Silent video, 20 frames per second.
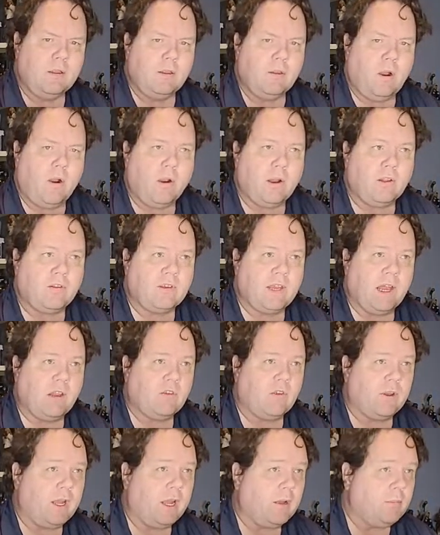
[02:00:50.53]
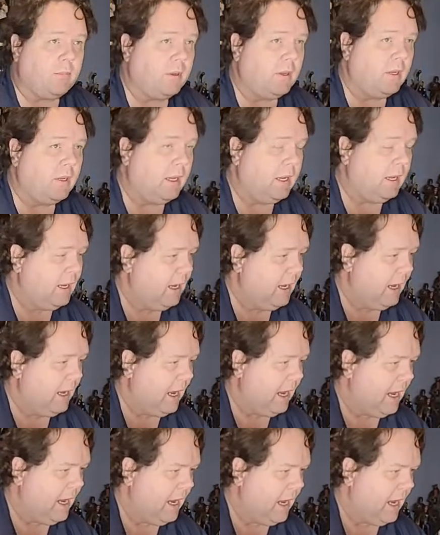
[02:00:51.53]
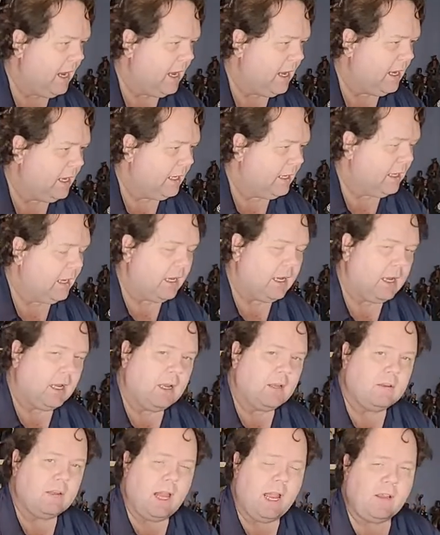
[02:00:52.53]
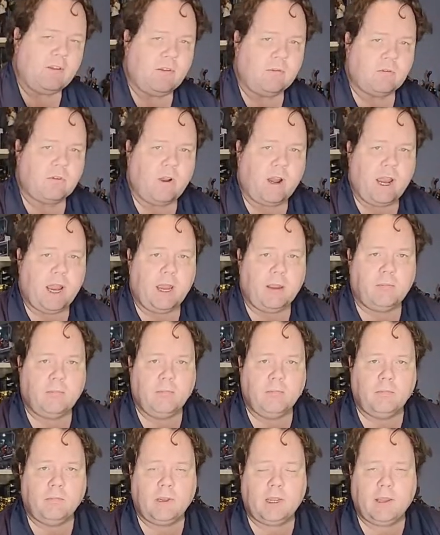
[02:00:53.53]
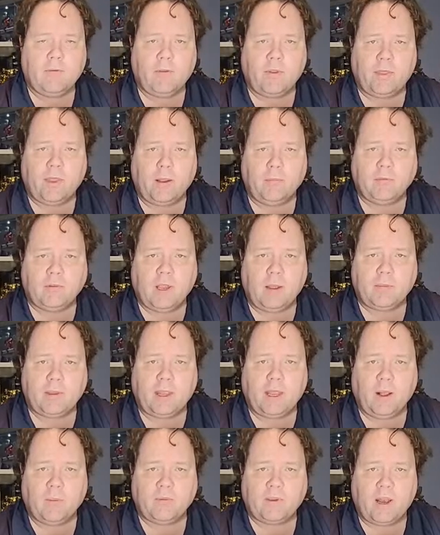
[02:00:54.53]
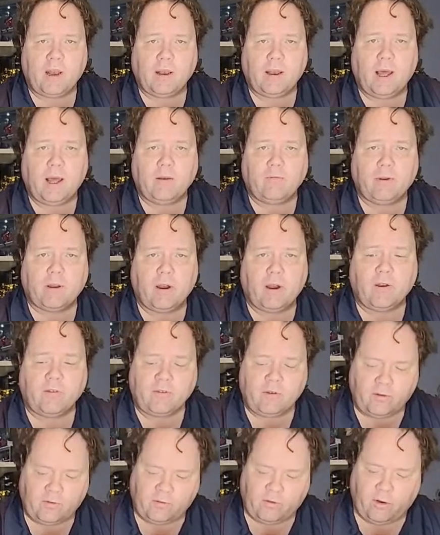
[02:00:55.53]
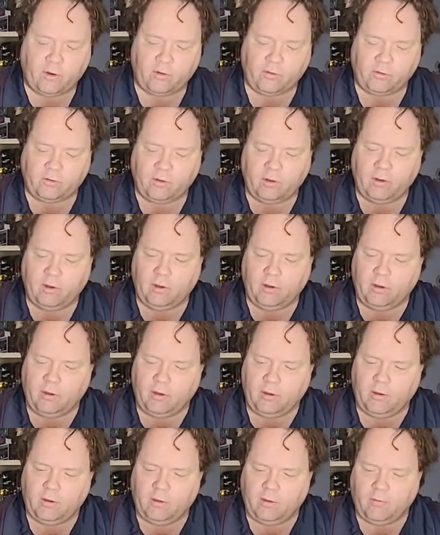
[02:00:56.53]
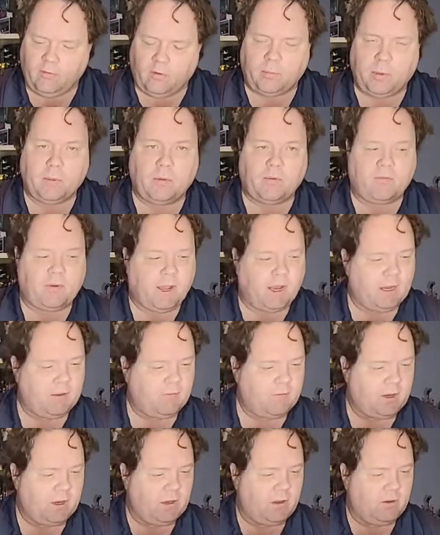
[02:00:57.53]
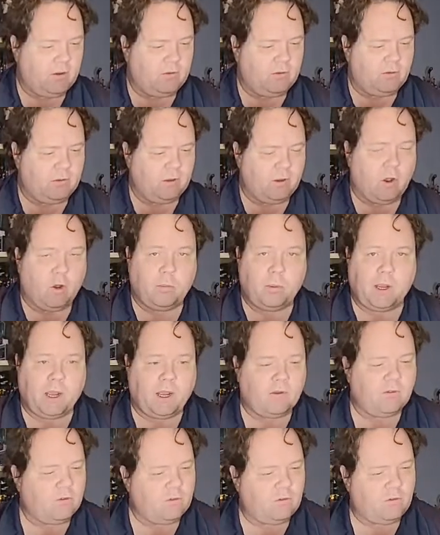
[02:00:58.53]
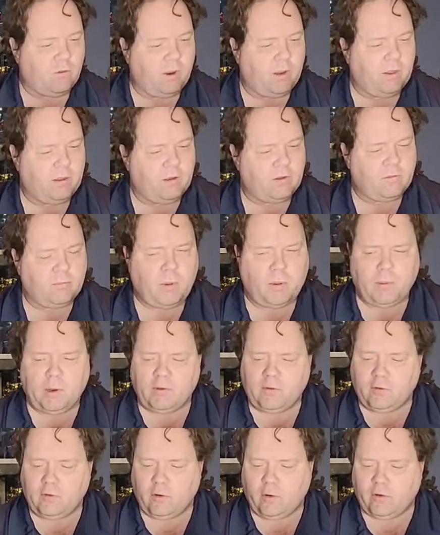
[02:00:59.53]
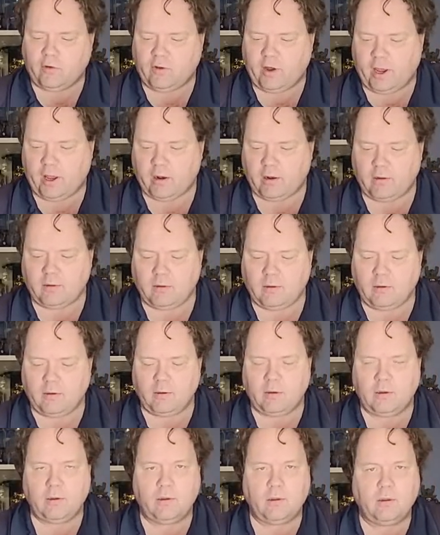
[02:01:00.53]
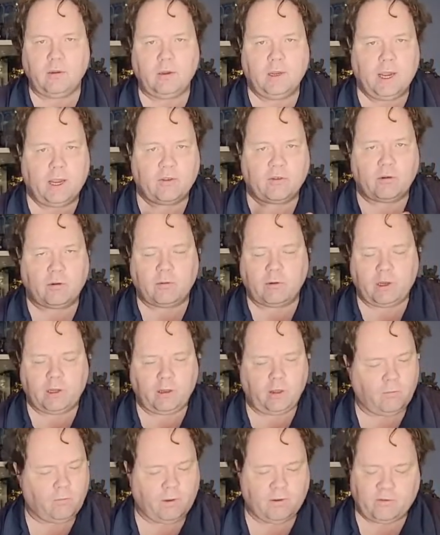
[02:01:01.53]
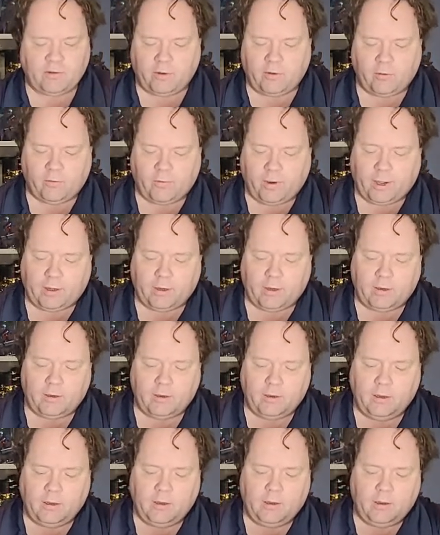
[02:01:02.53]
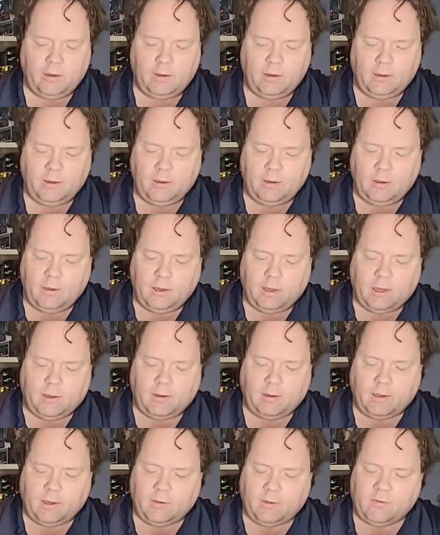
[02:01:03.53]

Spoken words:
They're already scheduled up. And like, subscribe, give a thumbs up. That helps out a lot in regards to the search for people finding videos. I hope you guys enjoyed this. Remember, this is your channel. You guys are really the ones that direct it. I